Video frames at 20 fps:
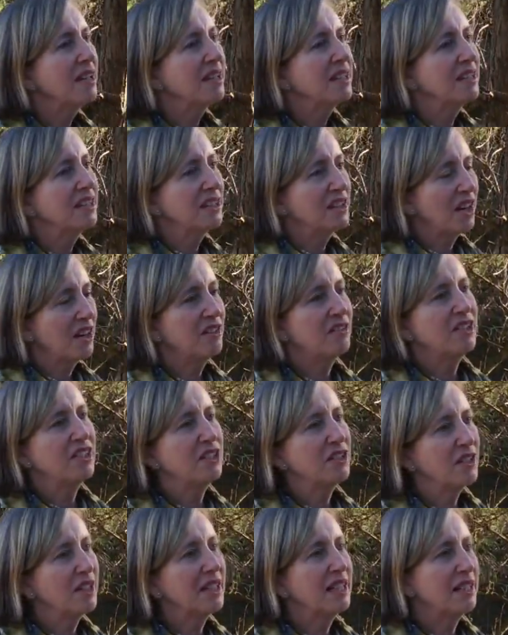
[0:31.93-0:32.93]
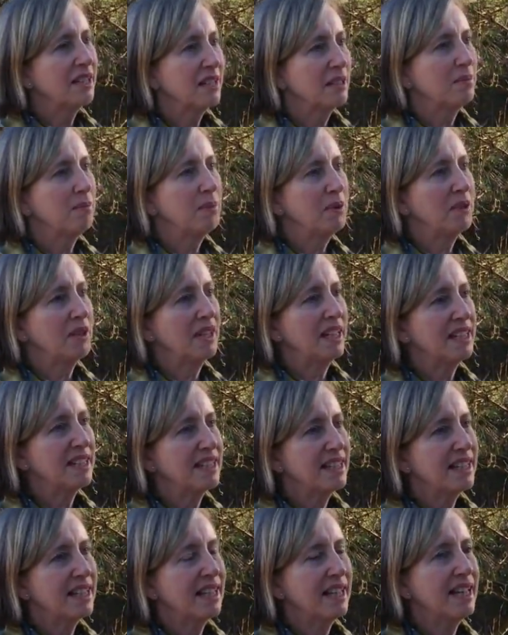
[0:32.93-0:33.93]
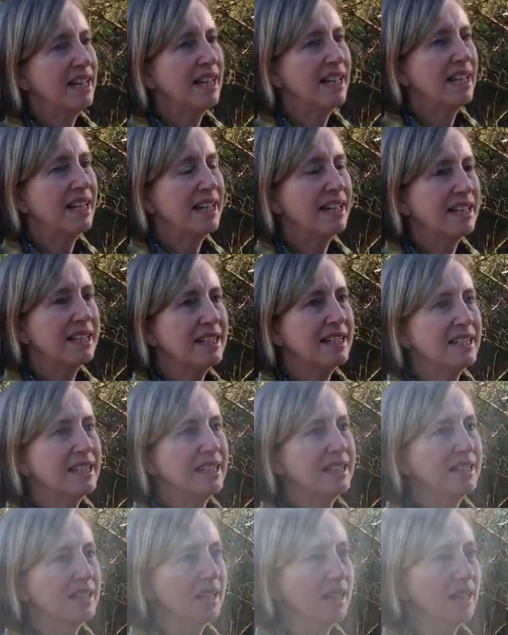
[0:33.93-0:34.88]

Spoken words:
Steiner is doing in this book is that he is